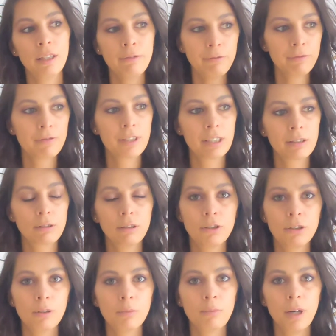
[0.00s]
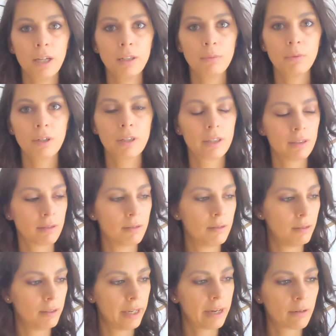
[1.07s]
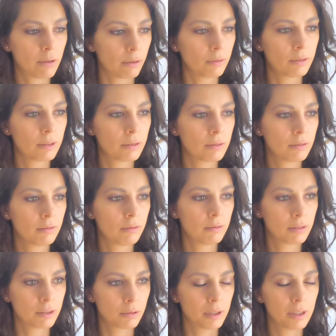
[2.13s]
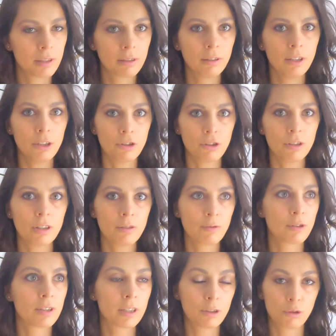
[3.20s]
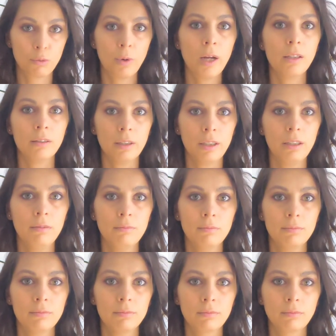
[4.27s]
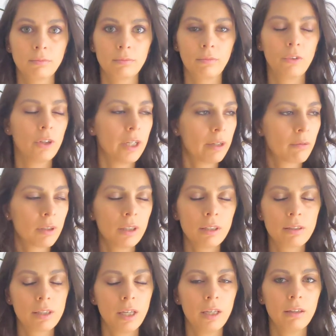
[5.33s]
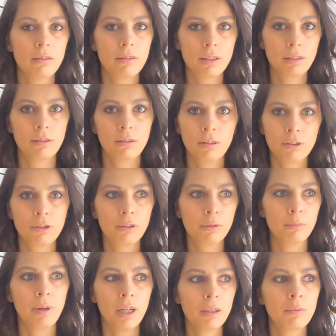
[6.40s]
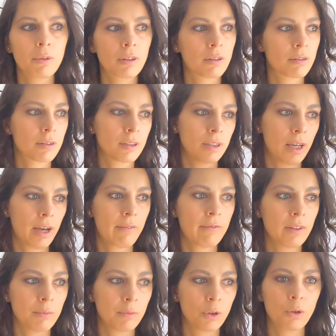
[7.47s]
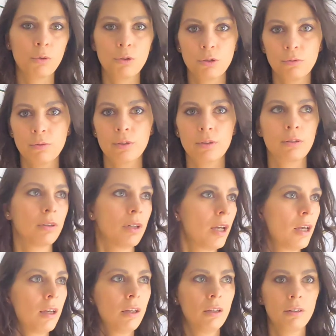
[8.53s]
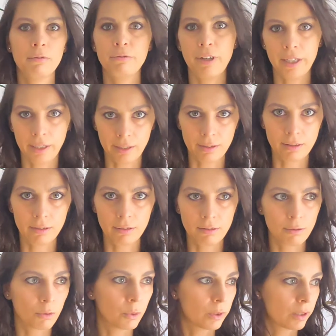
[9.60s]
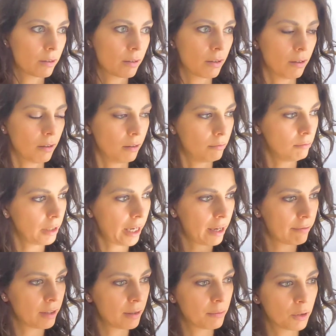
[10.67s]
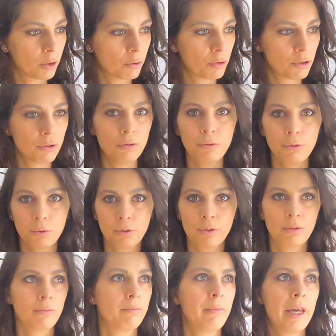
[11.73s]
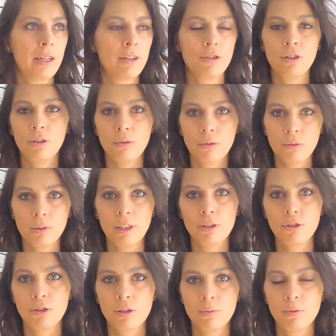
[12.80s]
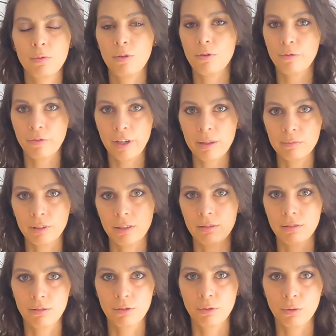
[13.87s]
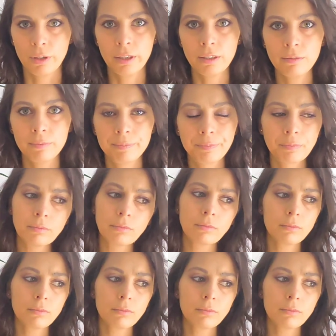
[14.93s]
If sexological bodywork is narrowed, so it's a niche, it's for sexuality, you can't really take sexological bodyworkers and have them coach you for finances, or have them coach you for managing your relationships with your families and so on.